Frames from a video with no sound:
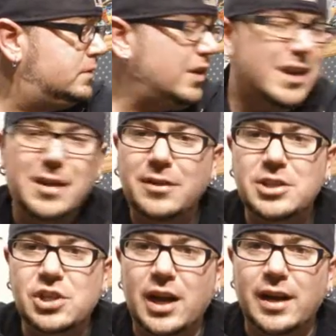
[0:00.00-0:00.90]
so yeah, give
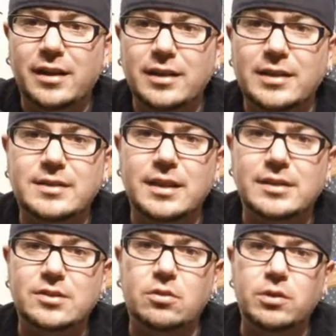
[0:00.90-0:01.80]
it a shot. It's,
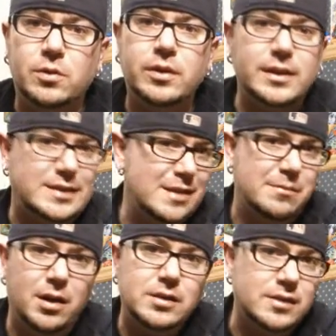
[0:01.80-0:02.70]
it's totally worth it.
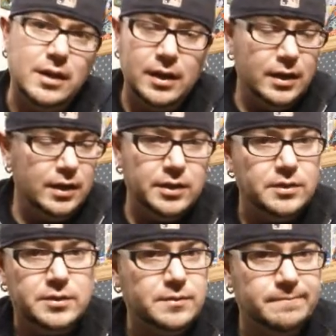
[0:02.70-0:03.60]
Ten bucks
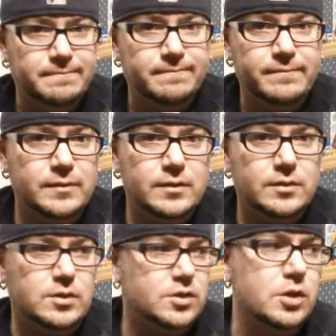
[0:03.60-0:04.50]
is
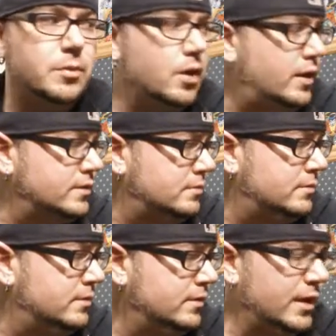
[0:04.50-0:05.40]
super
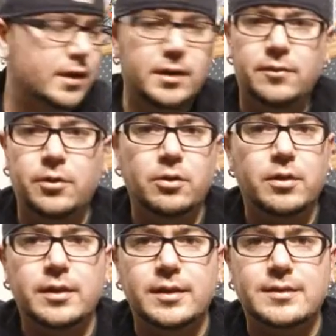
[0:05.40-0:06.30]
awesome. And if you
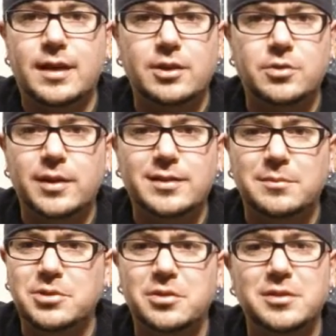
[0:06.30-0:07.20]
go to in stock trades,
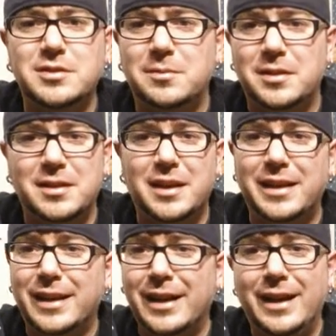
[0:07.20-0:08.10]
I'm sure it's something
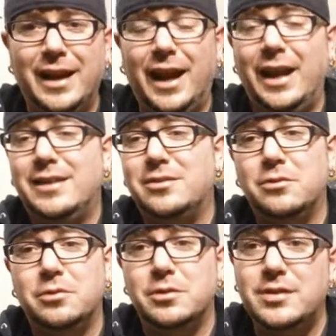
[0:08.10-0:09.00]
like eight
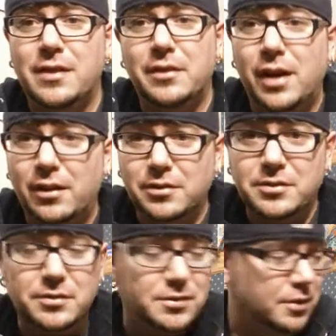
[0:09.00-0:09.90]
or seven
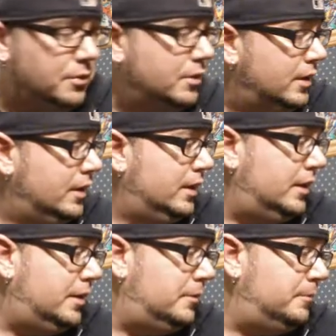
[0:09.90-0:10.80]
dollars. So
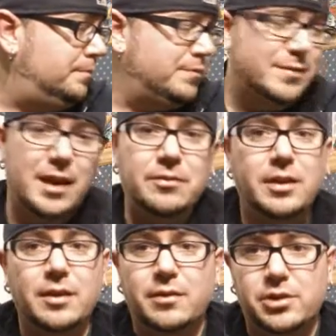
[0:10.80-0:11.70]
um,
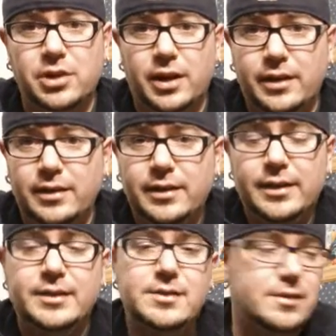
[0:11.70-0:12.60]
definitely give it a shot.
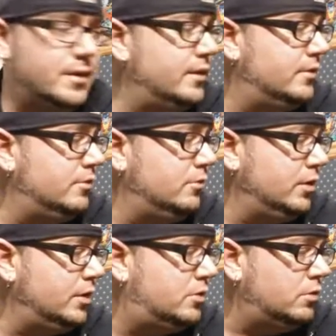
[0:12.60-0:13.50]
It's
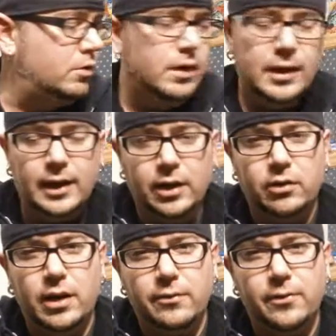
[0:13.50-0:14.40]
really cool. I
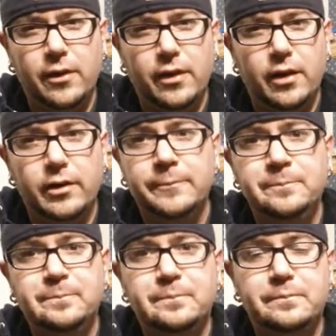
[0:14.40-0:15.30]
don't know how far they are